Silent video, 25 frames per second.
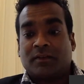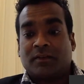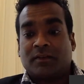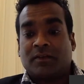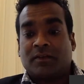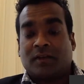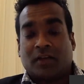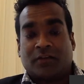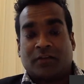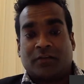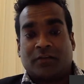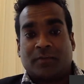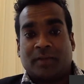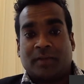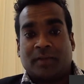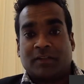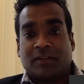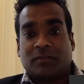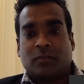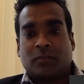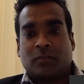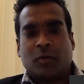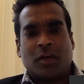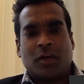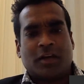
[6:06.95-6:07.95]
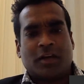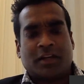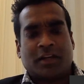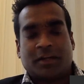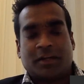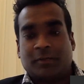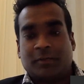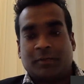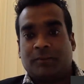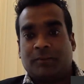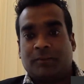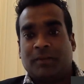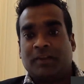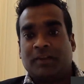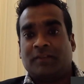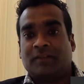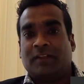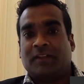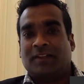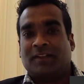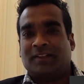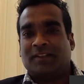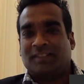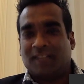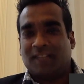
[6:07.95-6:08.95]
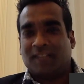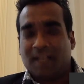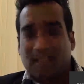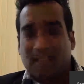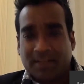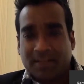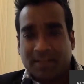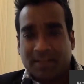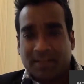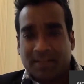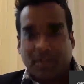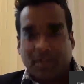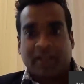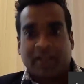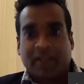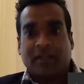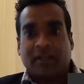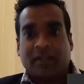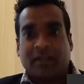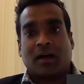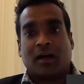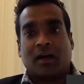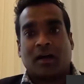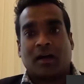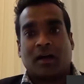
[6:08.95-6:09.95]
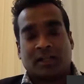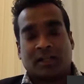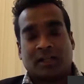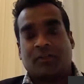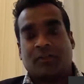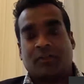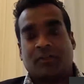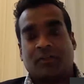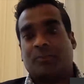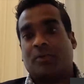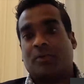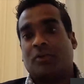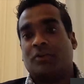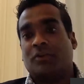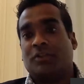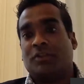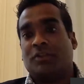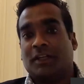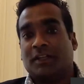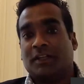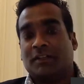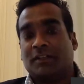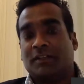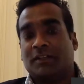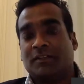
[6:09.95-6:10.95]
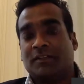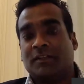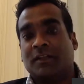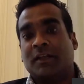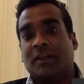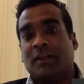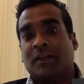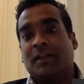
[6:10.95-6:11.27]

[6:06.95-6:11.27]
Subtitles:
governments, working with business, delivering high-level projects,